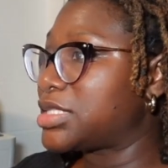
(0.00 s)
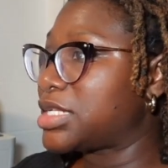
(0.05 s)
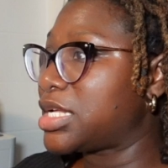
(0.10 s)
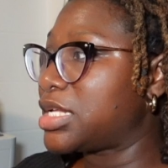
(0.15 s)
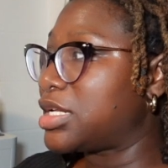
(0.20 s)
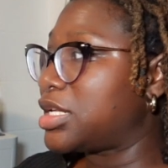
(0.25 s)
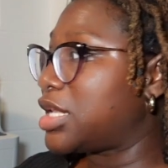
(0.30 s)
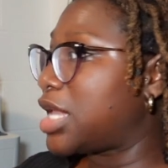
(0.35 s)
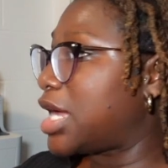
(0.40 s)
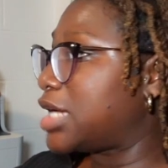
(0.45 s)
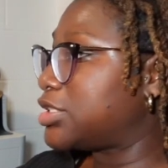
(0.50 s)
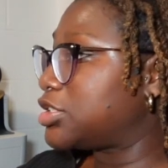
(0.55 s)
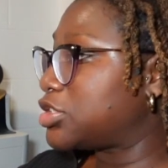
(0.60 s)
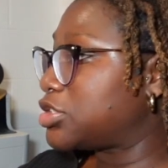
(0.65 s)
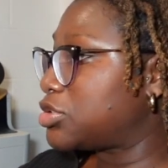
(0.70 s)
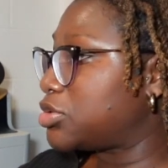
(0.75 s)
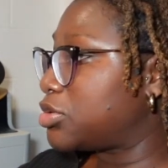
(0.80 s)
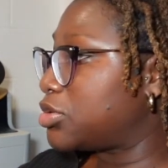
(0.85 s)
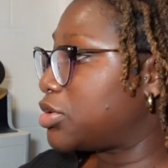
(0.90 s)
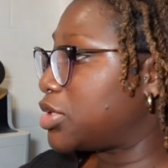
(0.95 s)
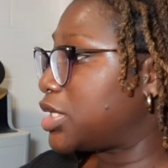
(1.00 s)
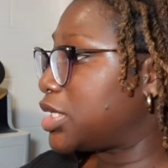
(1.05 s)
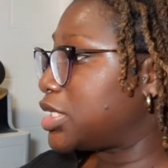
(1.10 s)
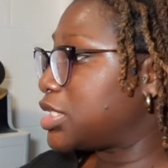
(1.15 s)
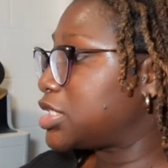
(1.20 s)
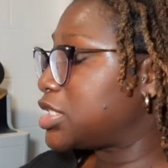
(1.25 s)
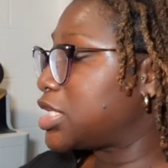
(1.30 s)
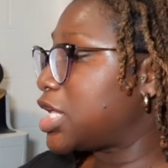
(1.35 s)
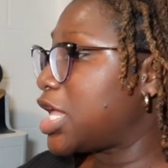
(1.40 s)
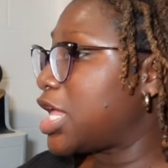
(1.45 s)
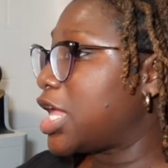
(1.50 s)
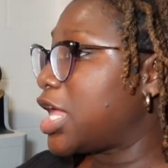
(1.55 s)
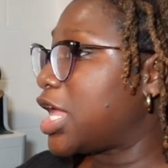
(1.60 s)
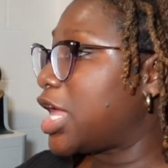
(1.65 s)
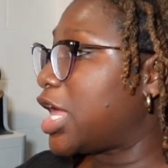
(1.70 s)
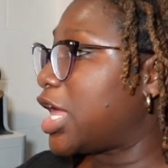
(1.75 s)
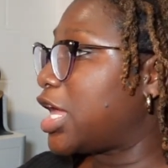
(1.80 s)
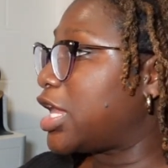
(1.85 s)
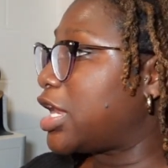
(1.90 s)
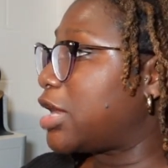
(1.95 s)
and Elijah toys.
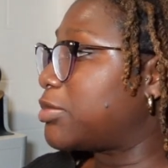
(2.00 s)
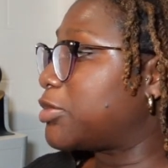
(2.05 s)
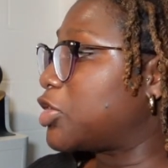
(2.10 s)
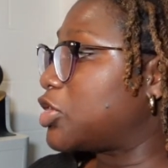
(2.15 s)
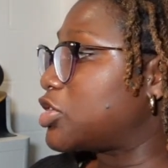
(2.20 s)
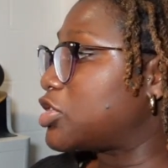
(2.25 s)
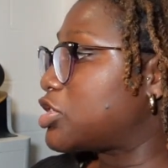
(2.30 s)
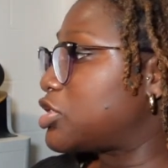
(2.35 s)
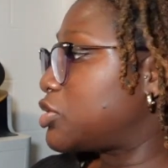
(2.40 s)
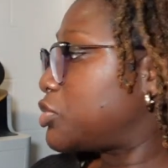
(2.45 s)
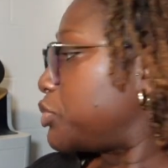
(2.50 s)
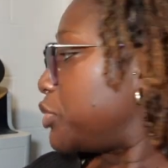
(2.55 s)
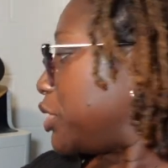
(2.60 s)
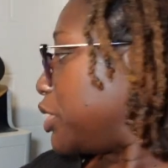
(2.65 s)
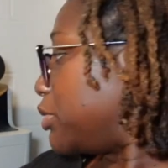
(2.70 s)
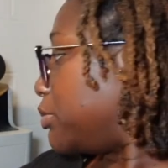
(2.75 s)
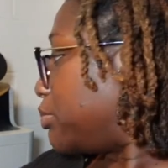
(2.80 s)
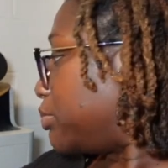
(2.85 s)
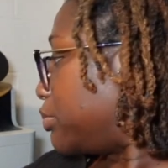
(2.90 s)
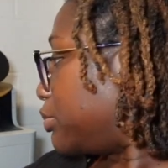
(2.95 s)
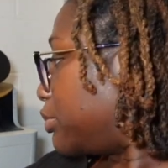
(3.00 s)
And I'm gonna sweep.